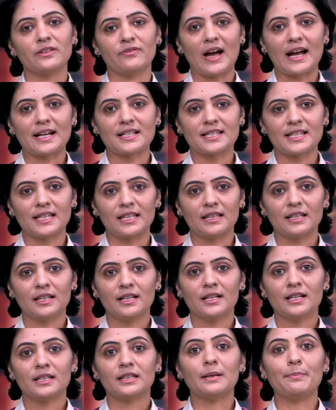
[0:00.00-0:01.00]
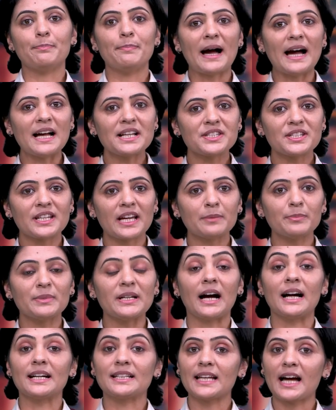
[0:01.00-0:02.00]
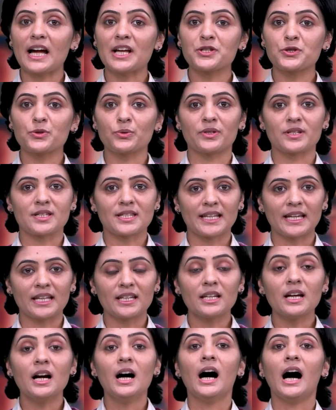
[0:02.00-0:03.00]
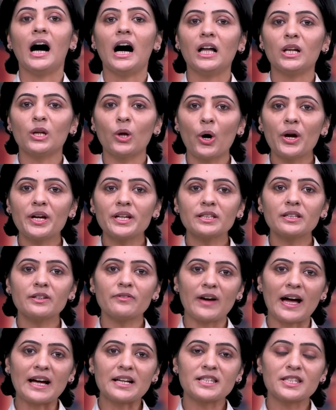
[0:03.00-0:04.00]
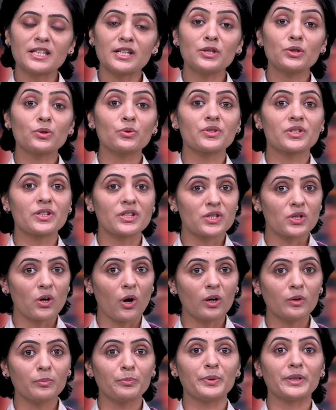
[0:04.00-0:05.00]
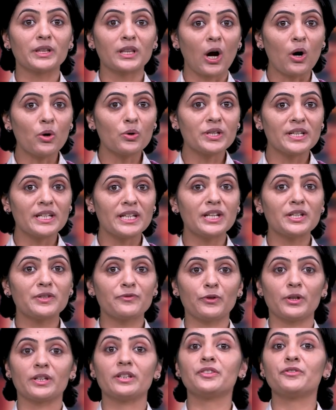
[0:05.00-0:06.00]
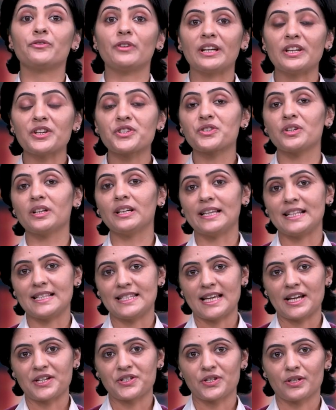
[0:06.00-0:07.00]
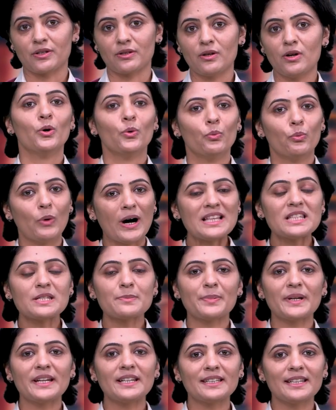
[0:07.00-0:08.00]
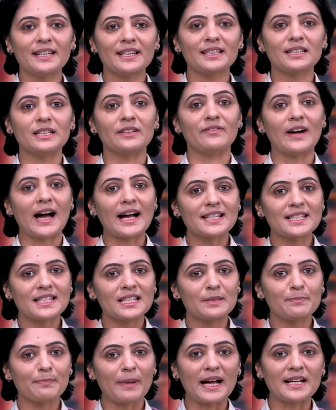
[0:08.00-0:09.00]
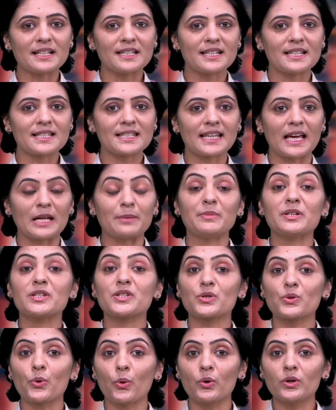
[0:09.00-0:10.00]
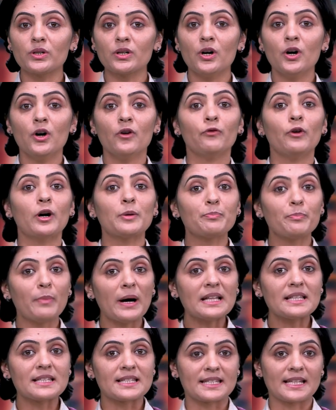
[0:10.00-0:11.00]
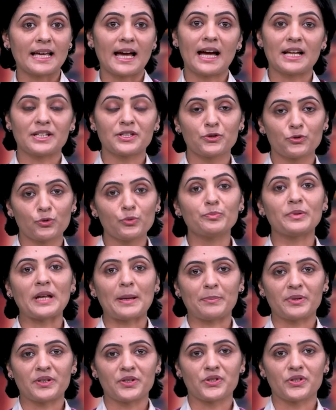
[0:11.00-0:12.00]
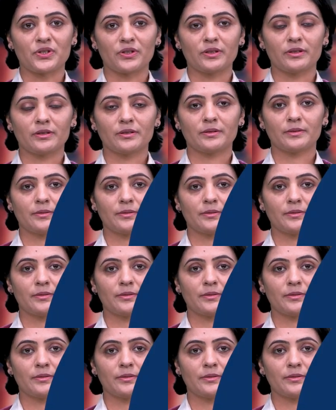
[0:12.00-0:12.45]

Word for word: the vaccine. The patch can be attached to the skin, allowing the vaccine to dissolve without need for a traditional injection. Once printed, the vaccine patches can be stored for months at a room temperature.